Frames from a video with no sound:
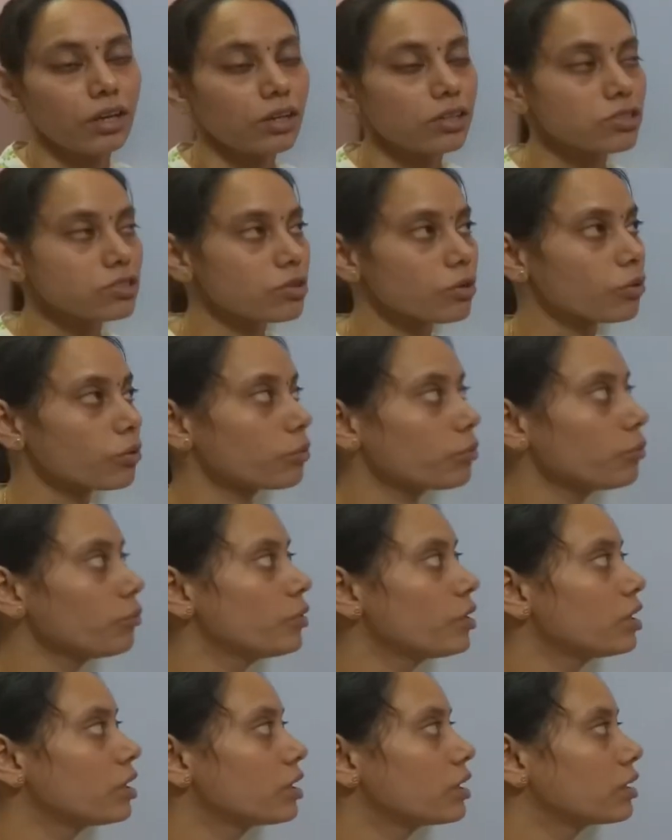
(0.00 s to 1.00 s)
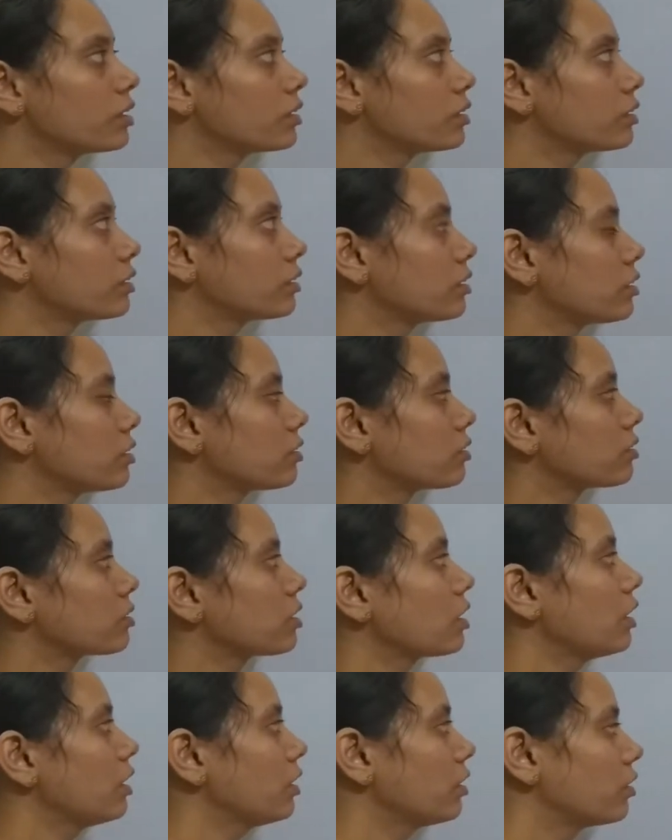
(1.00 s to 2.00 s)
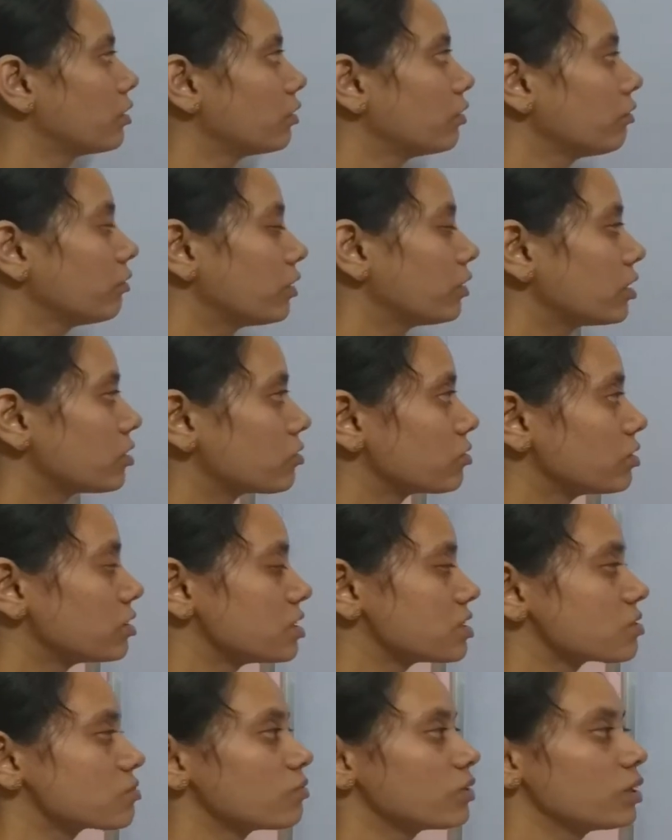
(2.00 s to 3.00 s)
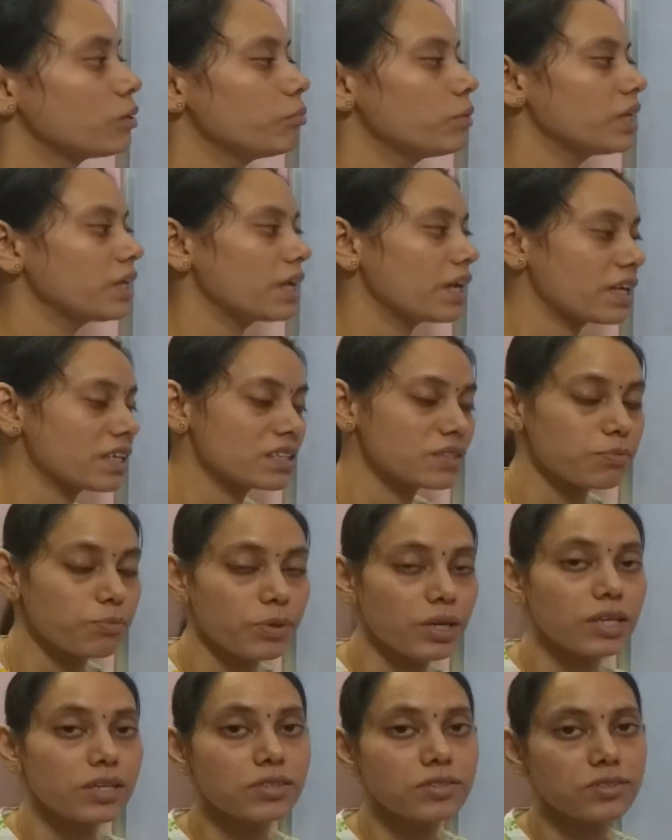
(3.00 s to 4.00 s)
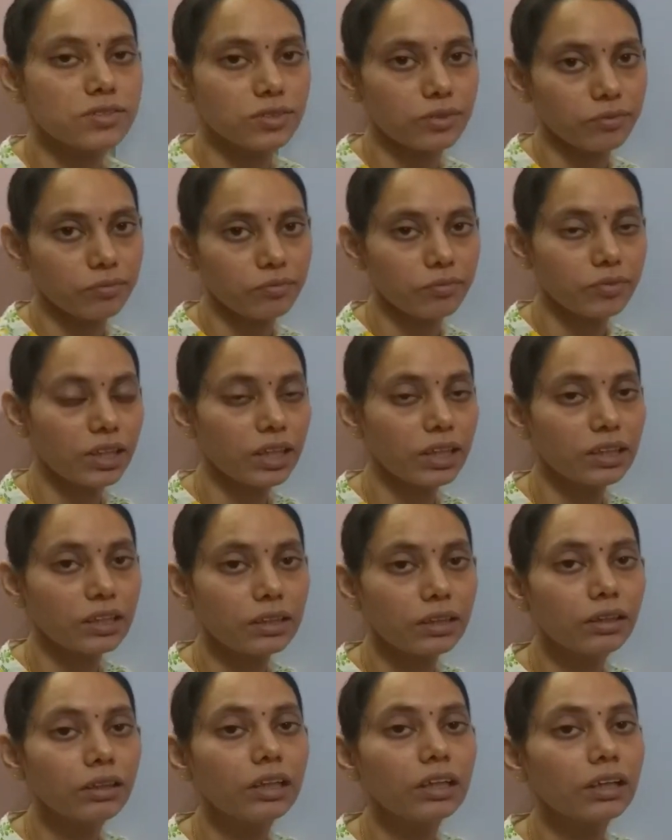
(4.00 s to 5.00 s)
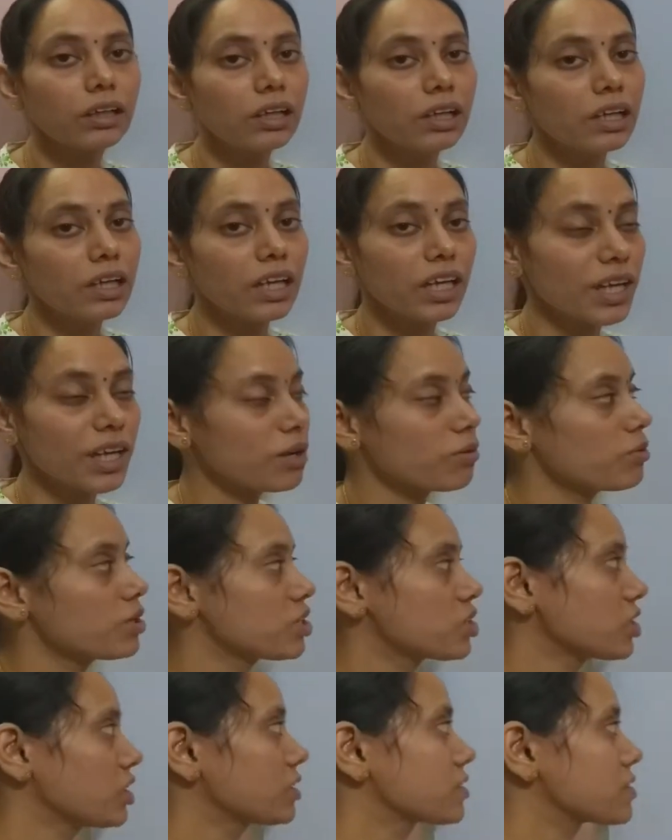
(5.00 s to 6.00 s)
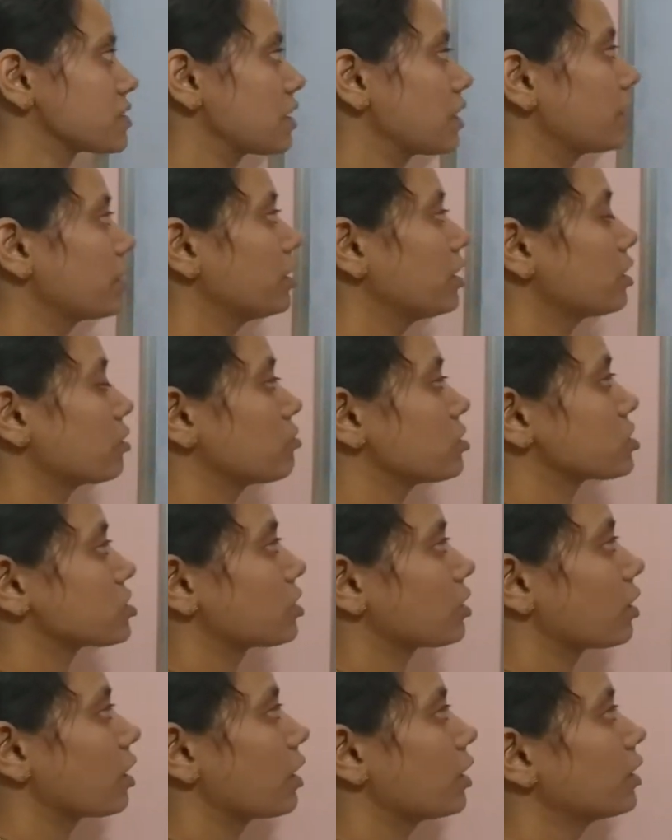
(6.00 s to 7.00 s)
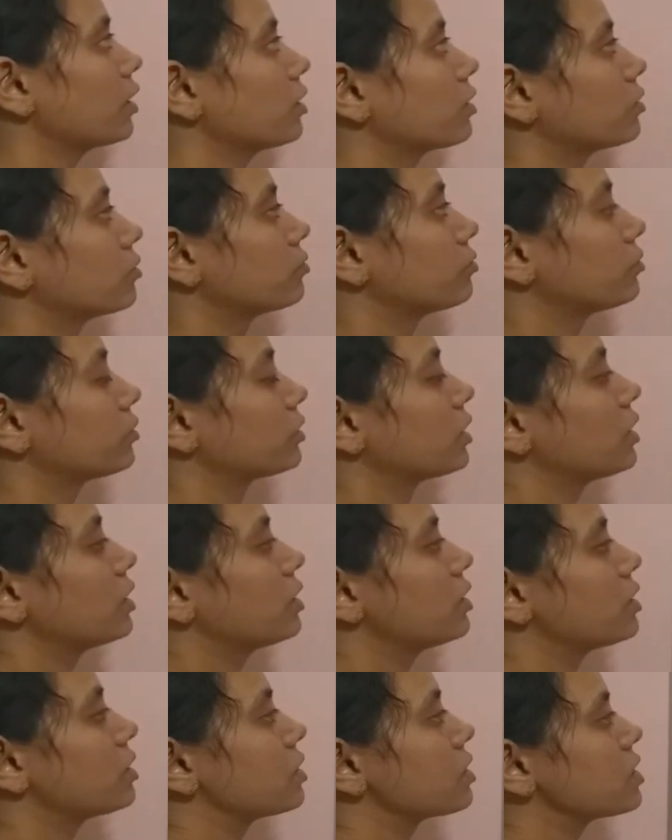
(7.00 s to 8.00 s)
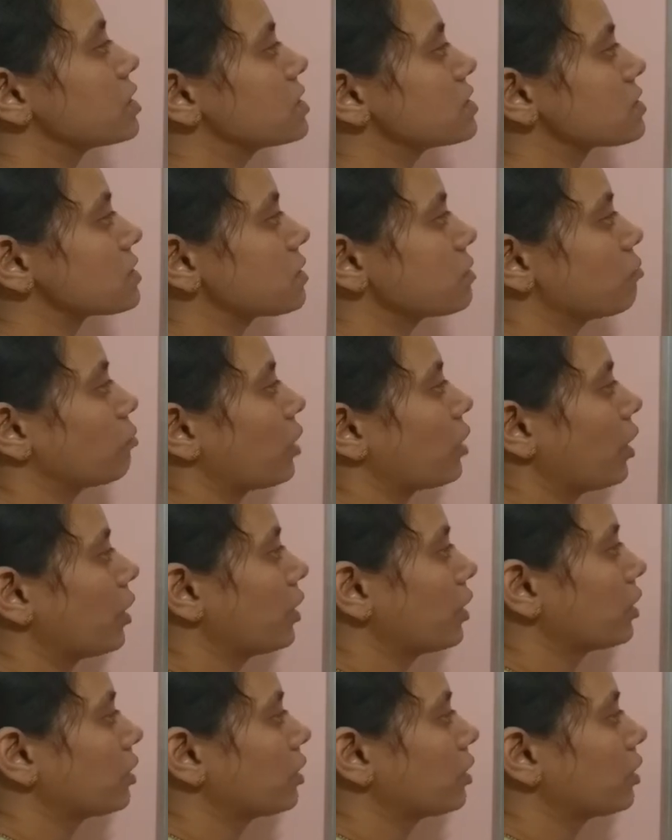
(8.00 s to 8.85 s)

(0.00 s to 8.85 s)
So here this will be expressed in the equation like dc by